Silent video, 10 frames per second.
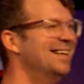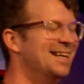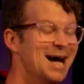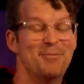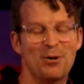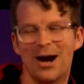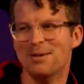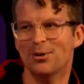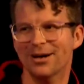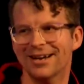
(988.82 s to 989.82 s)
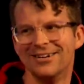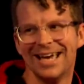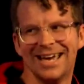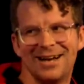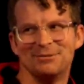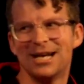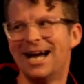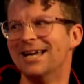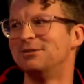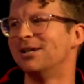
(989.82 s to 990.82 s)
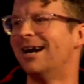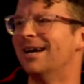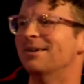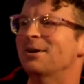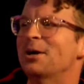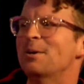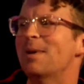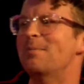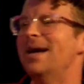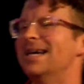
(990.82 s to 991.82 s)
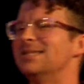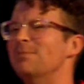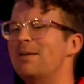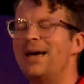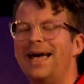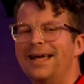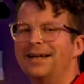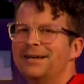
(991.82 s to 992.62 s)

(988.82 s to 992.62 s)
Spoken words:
I'm a white boy, okay? I'm trying my best, my bad.